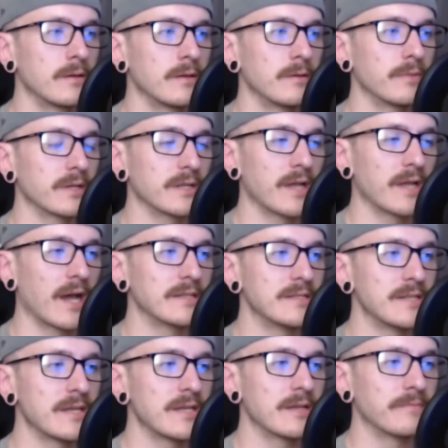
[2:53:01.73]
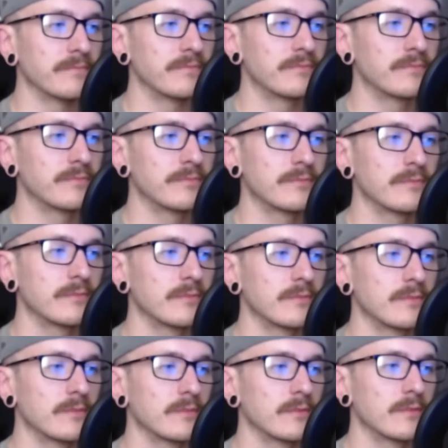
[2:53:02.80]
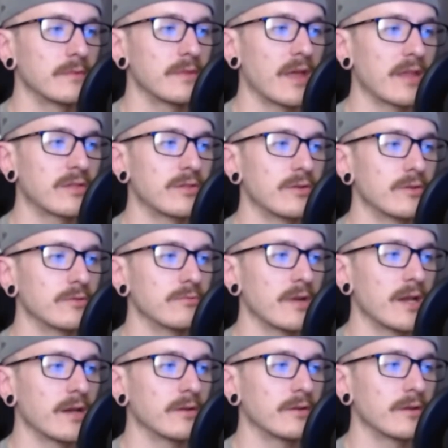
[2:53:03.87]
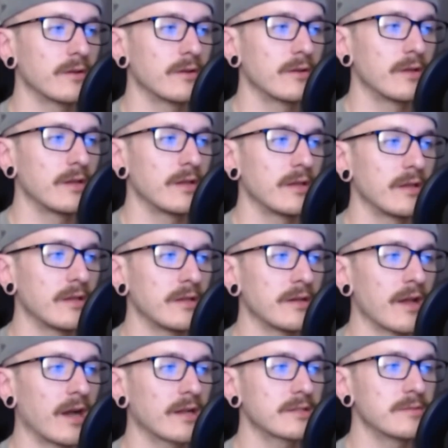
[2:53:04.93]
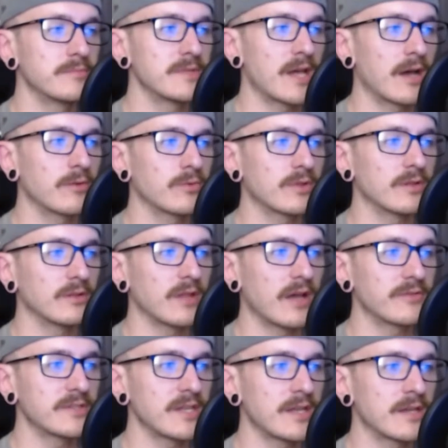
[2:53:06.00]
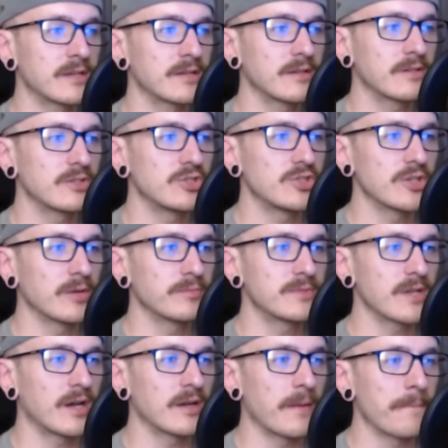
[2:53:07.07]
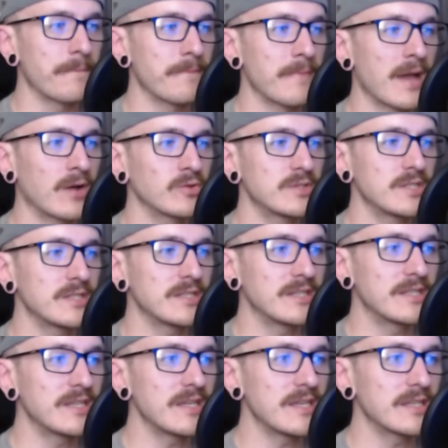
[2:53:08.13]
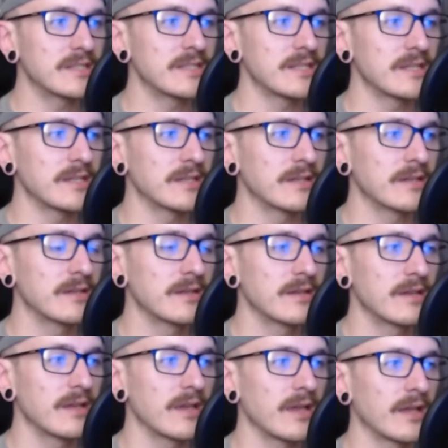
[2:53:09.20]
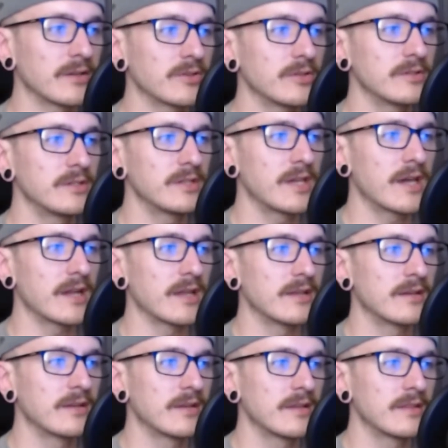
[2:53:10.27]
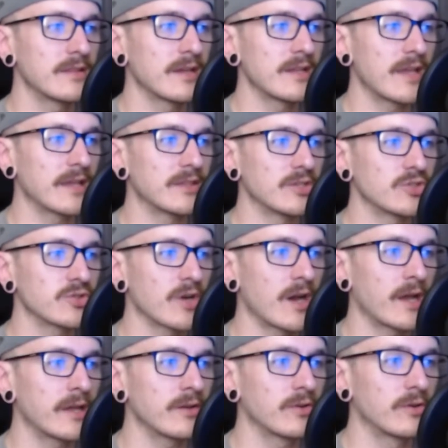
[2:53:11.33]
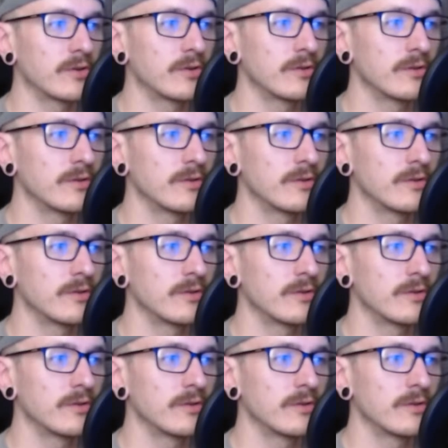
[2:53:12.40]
But goddamn, that 3rd round, he knocked him down with the left hand, jumped on a mounted guillotine, and couldn't get it. Then he had the triangle.